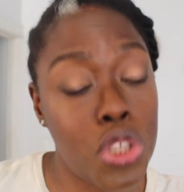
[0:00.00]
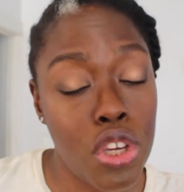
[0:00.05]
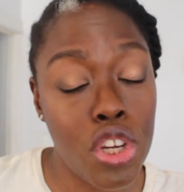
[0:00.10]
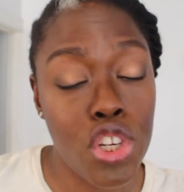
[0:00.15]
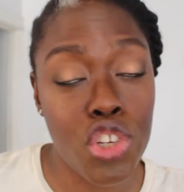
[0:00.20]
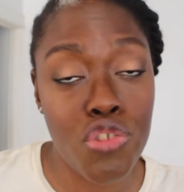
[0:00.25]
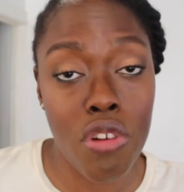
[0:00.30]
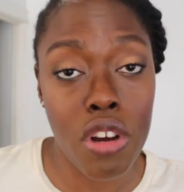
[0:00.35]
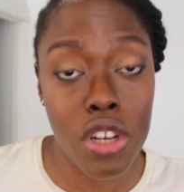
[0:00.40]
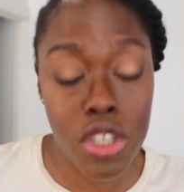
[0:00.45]
to your
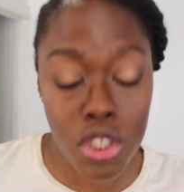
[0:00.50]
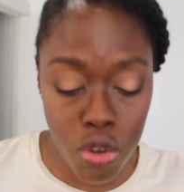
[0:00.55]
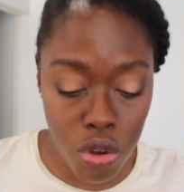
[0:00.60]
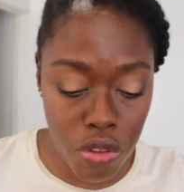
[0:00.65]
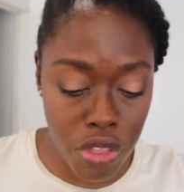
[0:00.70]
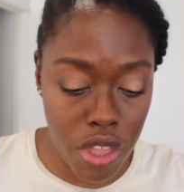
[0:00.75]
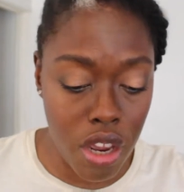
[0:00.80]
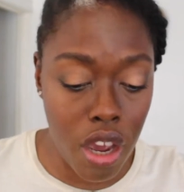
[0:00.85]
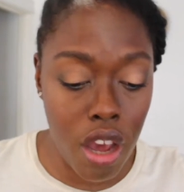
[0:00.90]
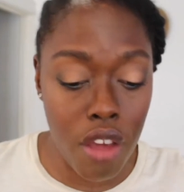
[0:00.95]
drugstore,
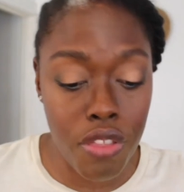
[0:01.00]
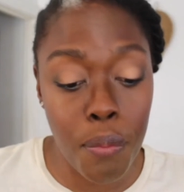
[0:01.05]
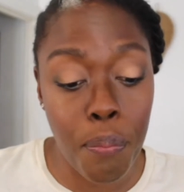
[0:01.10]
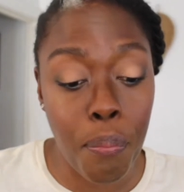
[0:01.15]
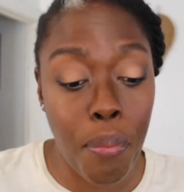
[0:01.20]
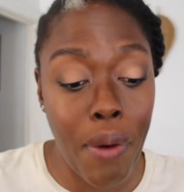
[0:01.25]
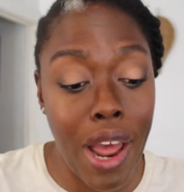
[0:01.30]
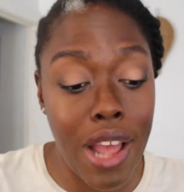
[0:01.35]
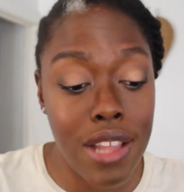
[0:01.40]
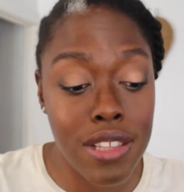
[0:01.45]
there are other
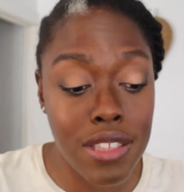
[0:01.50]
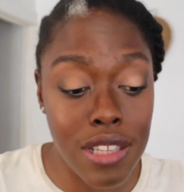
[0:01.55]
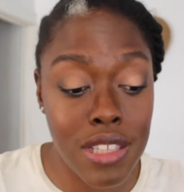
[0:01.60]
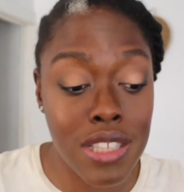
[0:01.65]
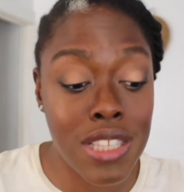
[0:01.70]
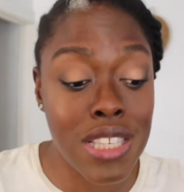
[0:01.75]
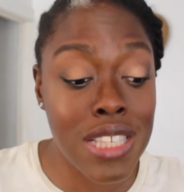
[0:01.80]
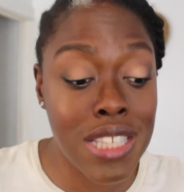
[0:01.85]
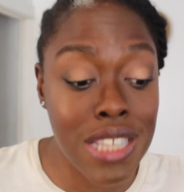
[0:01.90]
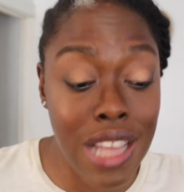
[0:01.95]
brands that
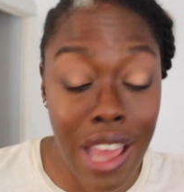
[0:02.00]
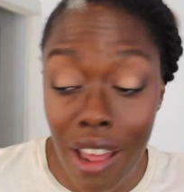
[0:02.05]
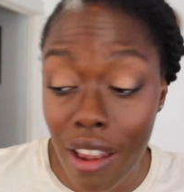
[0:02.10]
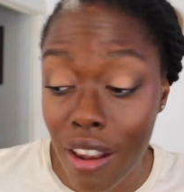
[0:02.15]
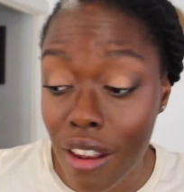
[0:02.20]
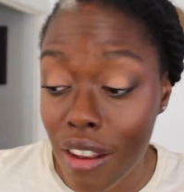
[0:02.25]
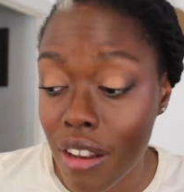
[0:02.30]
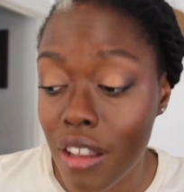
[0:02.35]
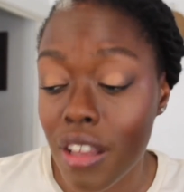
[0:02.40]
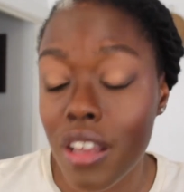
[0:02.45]

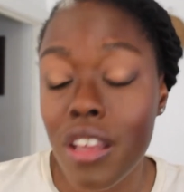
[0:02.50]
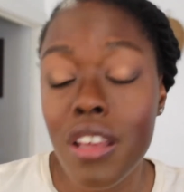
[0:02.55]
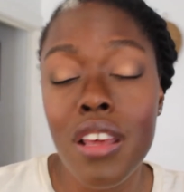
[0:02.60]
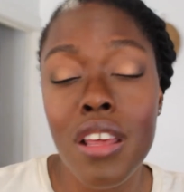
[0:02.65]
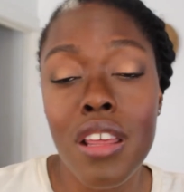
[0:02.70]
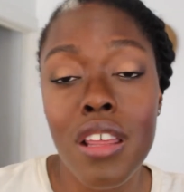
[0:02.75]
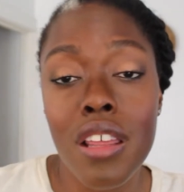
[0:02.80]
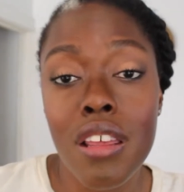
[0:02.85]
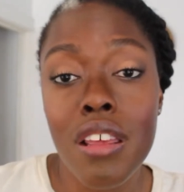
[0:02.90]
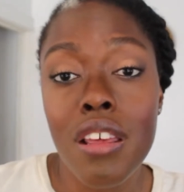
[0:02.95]
sell
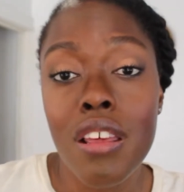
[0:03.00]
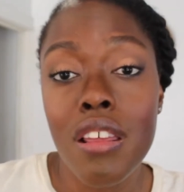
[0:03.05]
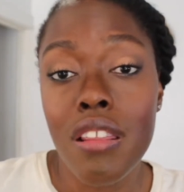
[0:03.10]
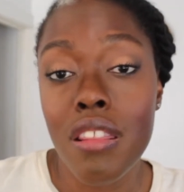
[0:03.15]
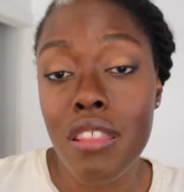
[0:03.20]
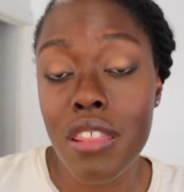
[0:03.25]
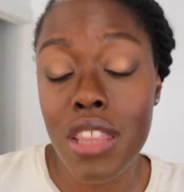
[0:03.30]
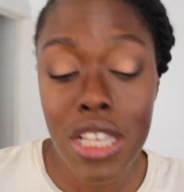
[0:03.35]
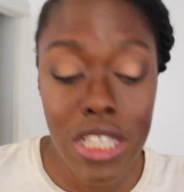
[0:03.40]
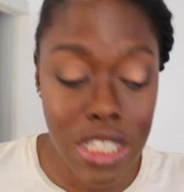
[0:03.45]

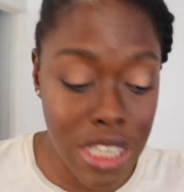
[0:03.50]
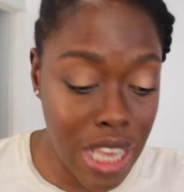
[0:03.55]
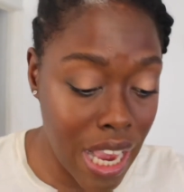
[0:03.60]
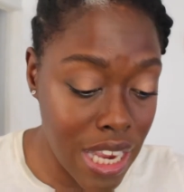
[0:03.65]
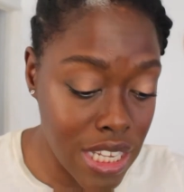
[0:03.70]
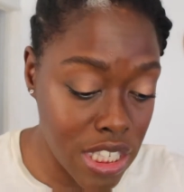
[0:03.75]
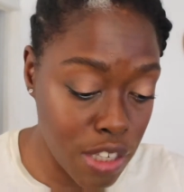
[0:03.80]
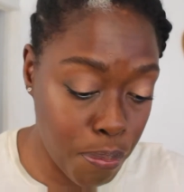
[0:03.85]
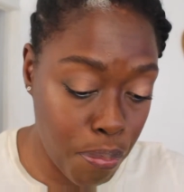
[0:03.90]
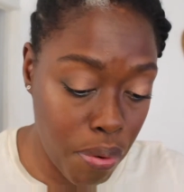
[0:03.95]
these
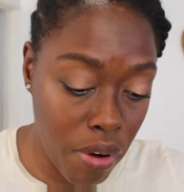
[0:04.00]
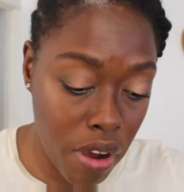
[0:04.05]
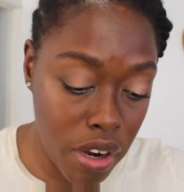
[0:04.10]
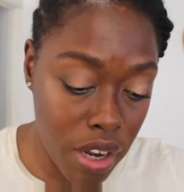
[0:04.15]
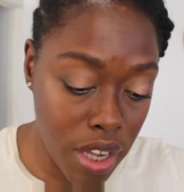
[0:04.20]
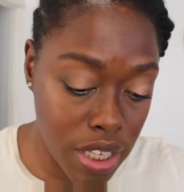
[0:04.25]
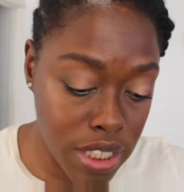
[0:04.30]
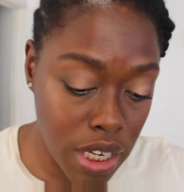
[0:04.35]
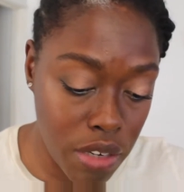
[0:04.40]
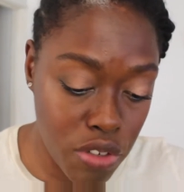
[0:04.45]
kinds of
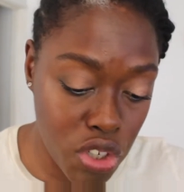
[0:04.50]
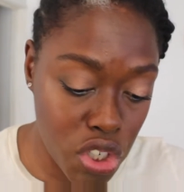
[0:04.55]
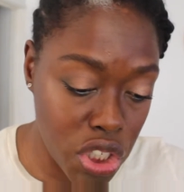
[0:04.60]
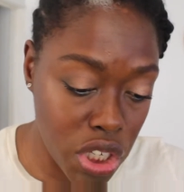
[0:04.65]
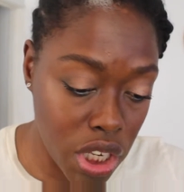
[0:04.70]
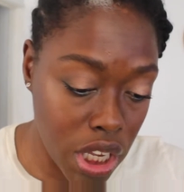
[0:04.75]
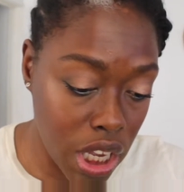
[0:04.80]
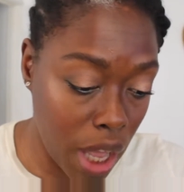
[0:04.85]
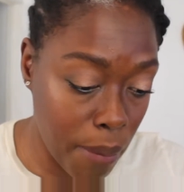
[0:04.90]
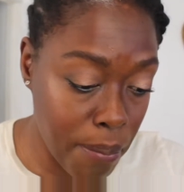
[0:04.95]
products, and I'm just
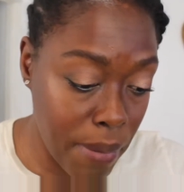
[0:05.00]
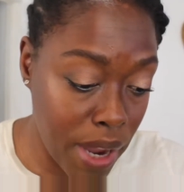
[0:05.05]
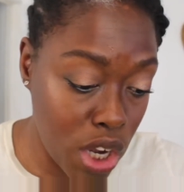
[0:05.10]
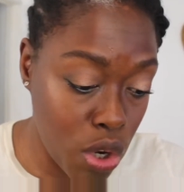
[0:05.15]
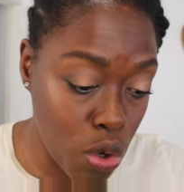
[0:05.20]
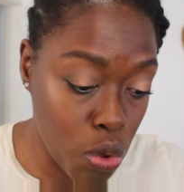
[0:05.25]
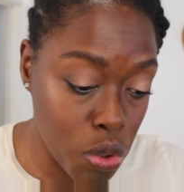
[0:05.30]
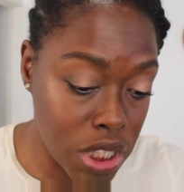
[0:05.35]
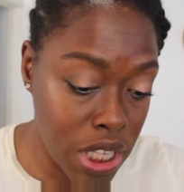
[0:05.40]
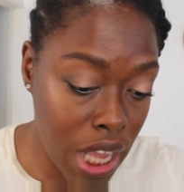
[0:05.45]
looking at my
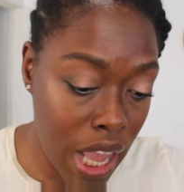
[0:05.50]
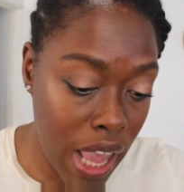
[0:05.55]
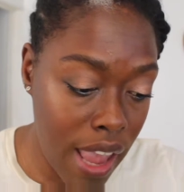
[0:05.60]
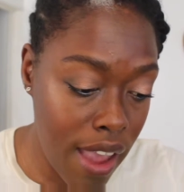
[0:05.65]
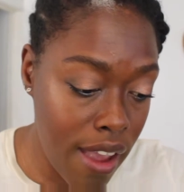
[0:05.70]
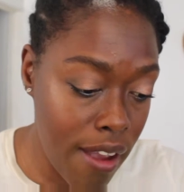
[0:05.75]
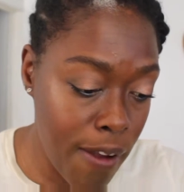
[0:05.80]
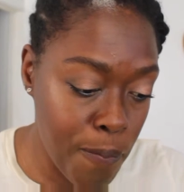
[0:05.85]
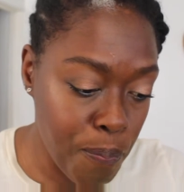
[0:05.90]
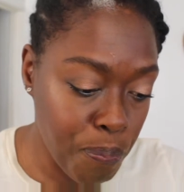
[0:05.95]
notes
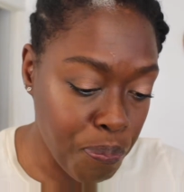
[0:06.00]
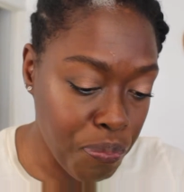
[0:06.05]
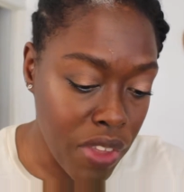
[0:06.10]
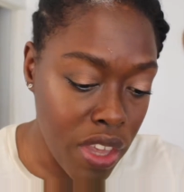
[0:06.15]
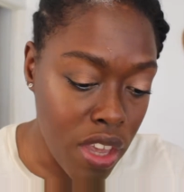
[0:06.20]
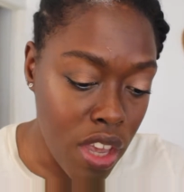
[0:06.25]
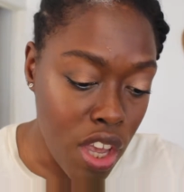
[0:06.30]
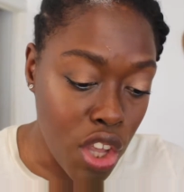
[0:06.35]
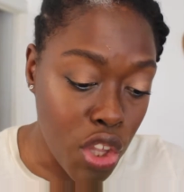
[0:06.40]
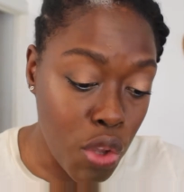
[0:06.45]
here.
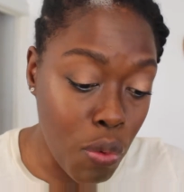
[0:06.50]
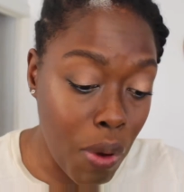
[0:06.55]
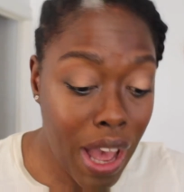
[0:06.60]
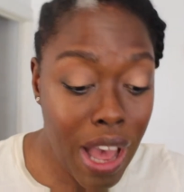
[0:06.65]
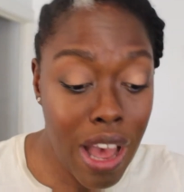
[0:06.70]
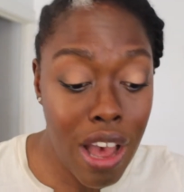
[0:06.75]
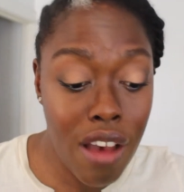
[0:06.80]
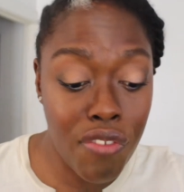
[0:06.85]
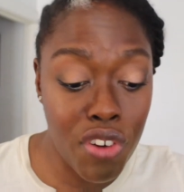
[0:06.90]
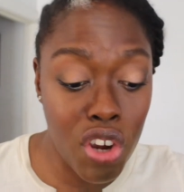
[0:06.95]
You
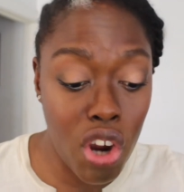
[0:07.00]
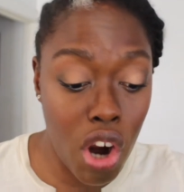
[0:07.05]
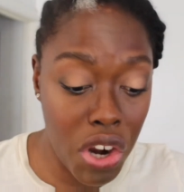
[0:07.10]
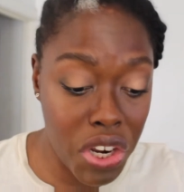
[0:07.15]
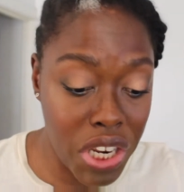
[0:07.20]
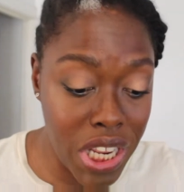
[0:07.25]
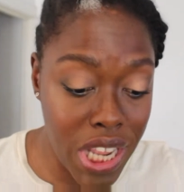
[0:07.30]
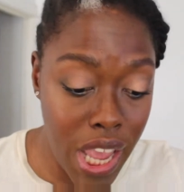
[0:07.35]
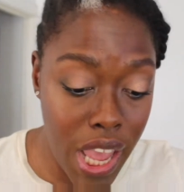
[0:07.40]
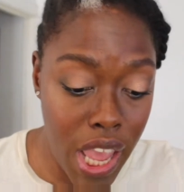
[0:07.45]
have
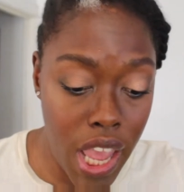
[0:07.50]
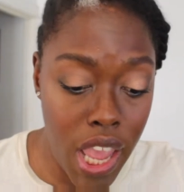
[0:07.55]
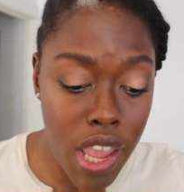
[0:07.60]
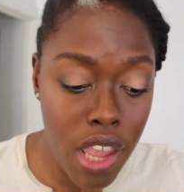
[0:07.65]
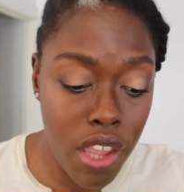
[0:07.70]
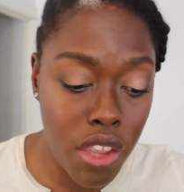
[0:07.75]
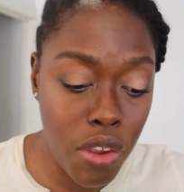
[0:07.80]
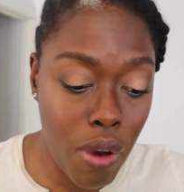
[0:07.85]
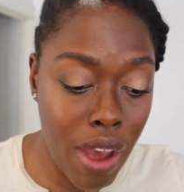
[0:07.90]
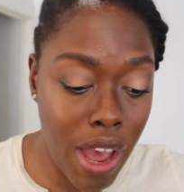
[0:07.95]

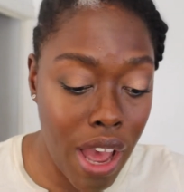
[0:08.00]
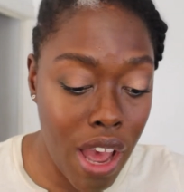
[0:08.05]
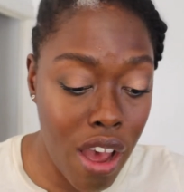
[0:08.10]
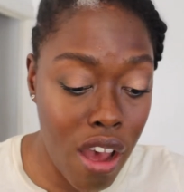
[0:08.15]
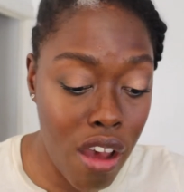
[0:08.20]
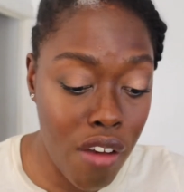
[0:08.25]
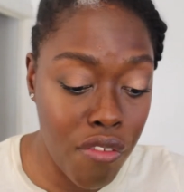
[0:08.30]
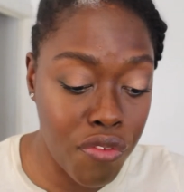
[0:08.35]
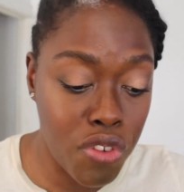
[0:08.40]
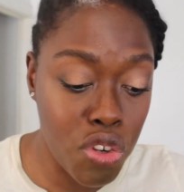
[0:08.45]
Garnier, you
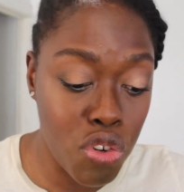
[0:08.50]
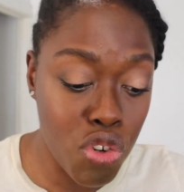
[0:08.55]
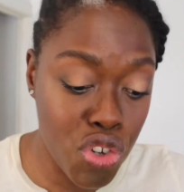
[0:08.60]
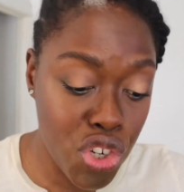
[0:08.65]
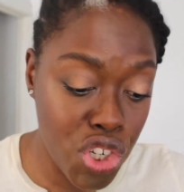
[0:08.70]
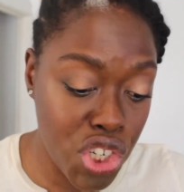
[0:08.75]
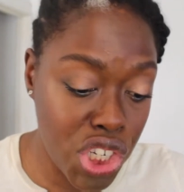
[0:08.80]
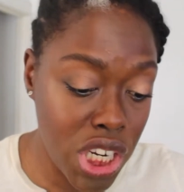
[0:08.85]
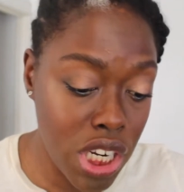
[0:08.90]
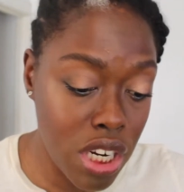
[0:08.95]
have
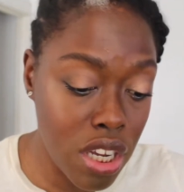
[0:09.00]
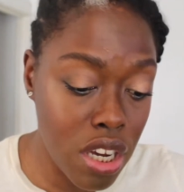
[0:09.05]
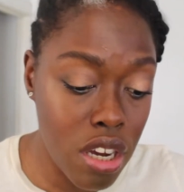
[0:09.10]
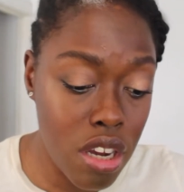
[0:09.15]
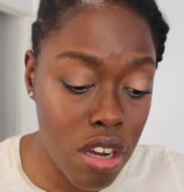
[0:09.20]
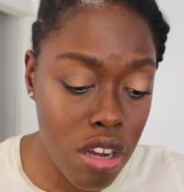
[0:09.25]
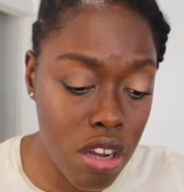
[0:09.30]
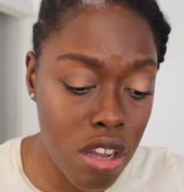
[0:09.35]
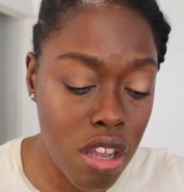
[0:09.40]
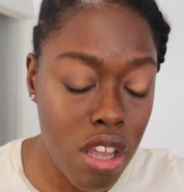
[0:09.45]

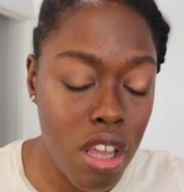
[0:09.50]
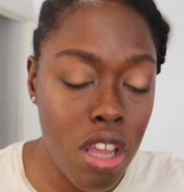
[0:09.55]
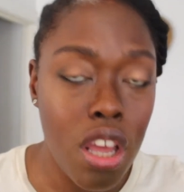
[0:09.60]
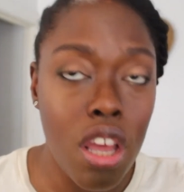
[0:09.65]
Neutrogena,